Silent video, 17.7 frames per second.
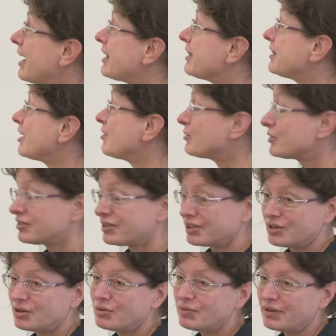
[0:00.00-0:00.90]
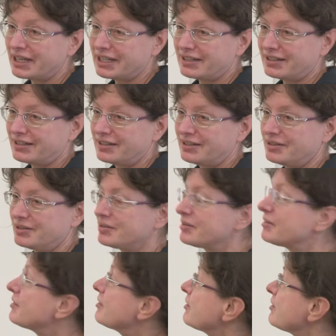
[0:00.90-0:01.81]
And that was a quick
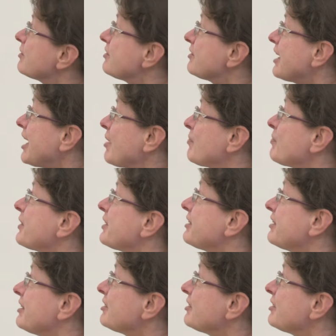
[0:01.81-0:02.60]
stab at